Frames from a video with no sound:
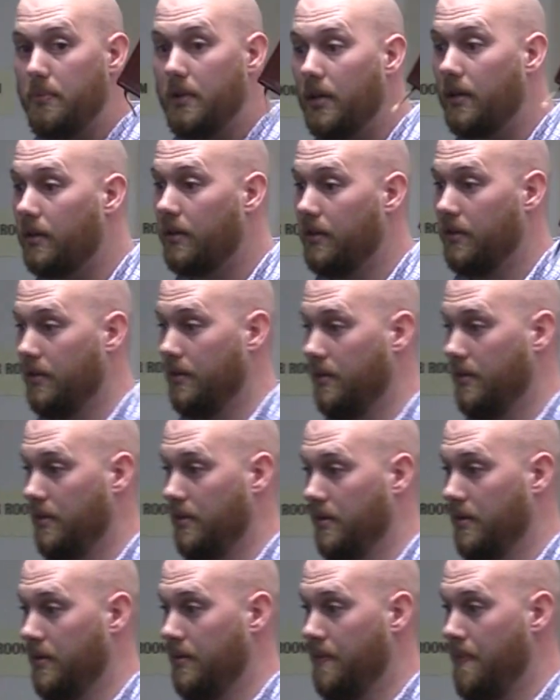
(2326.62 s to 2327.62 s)
book.
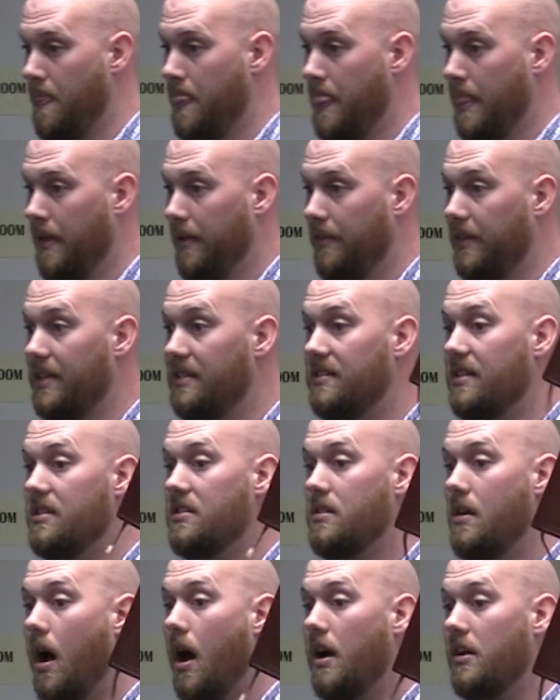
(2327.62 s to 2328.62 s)
This
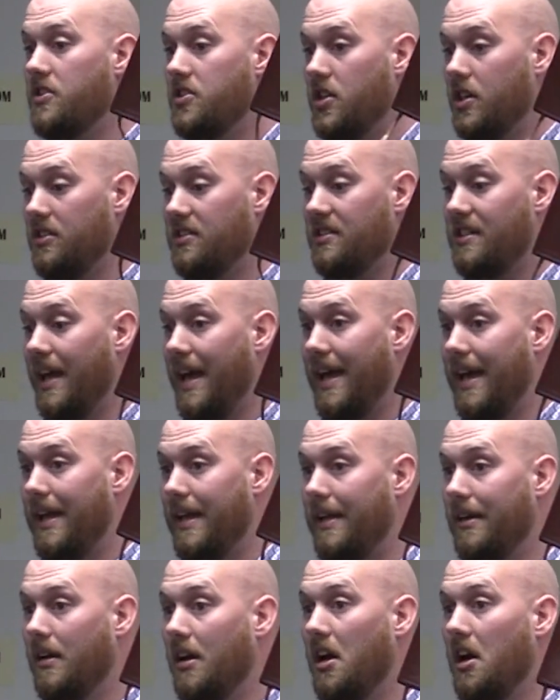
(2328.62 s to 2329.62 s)
is not just
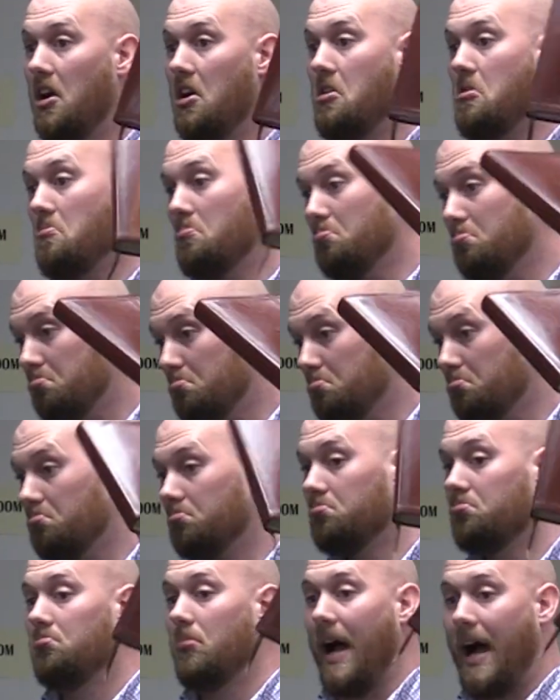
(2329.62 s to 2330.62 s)

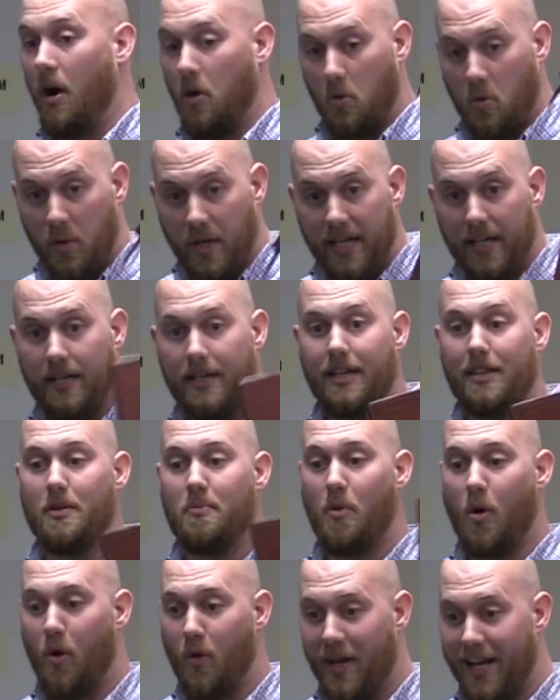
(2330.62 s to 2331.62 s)
I'll read it in
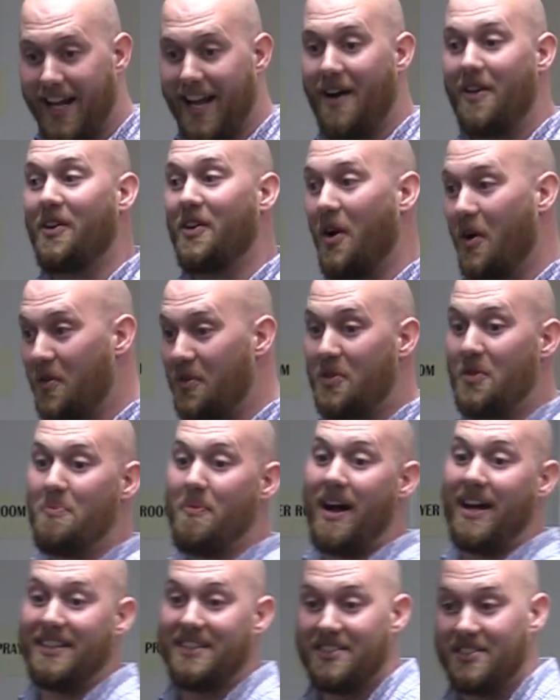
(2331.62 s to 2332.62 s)
the morning, I'll go through
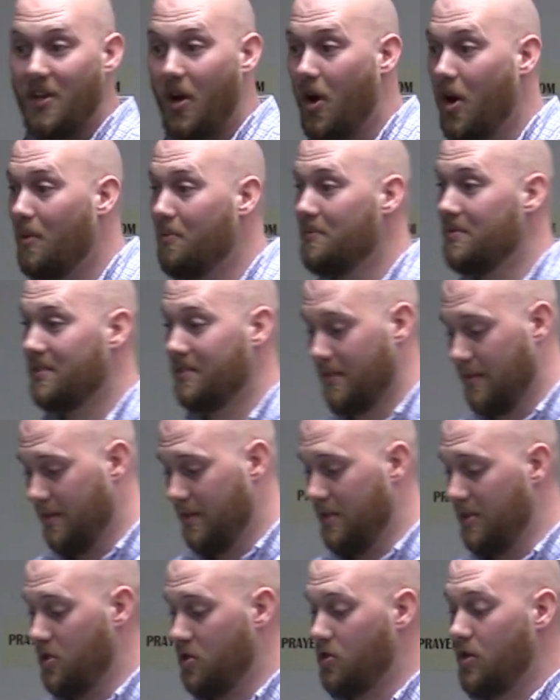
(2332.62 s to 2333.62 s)
my Psalms.
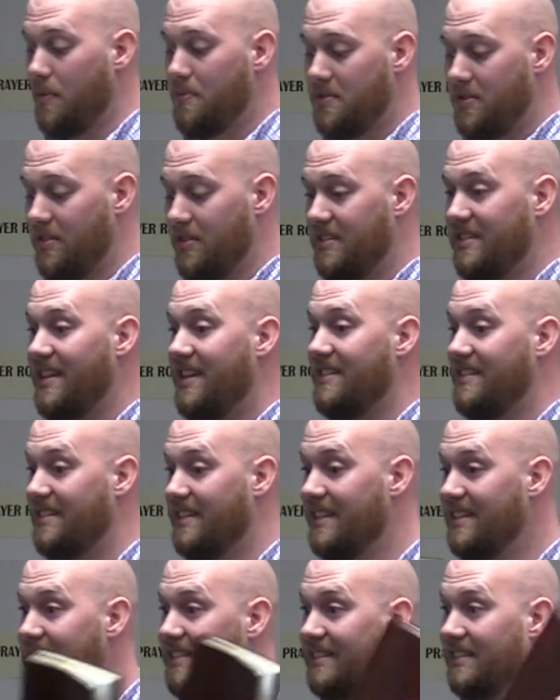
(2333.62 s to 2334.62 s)
The scripture says
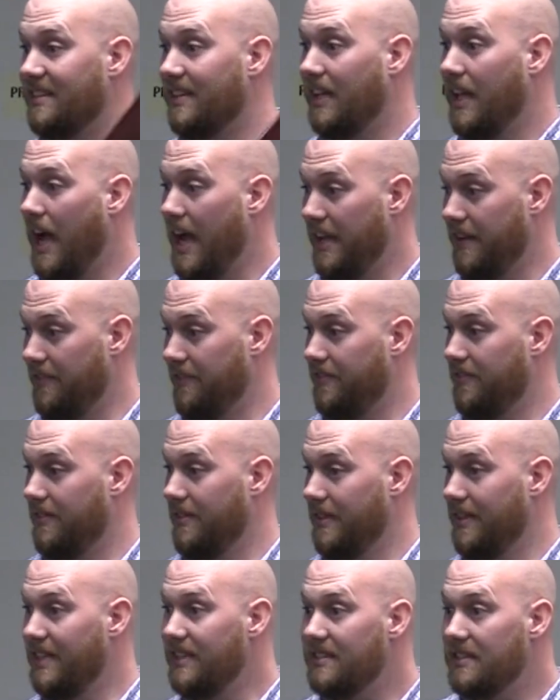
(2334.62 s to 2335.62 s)
this is
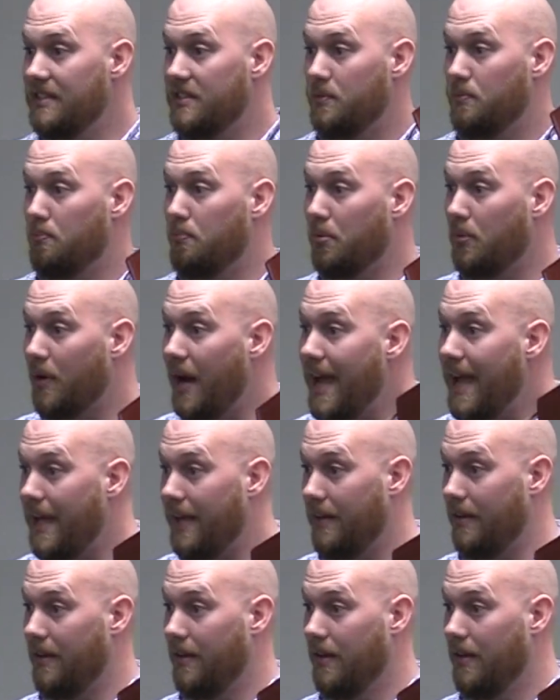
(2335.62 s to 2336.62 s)
life. This is
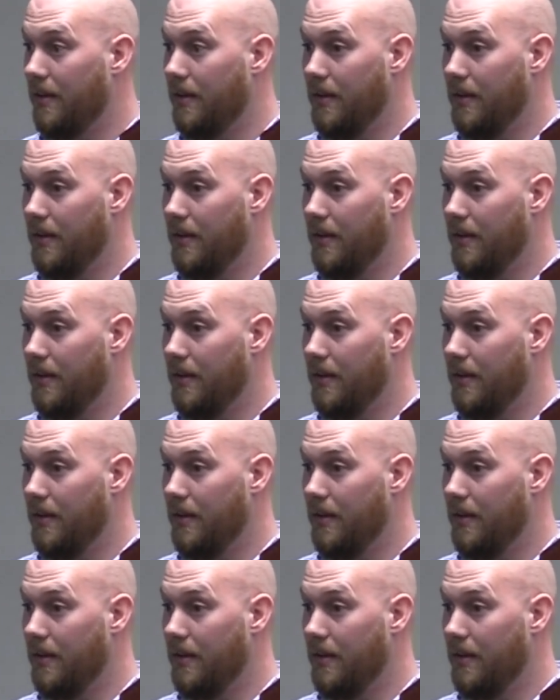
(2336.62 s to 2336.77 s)
bread.